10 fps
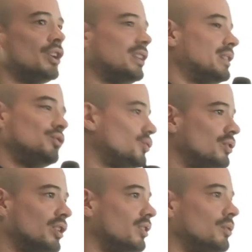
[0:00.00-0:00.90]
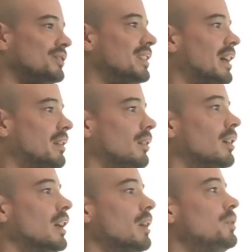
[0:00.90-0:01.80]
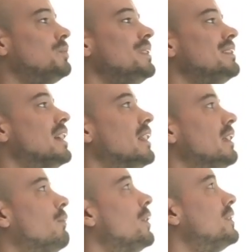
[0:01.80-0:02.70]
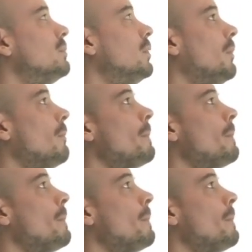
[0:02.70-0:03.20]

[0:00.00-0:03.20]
then you should not use it at all. Which means that, for example,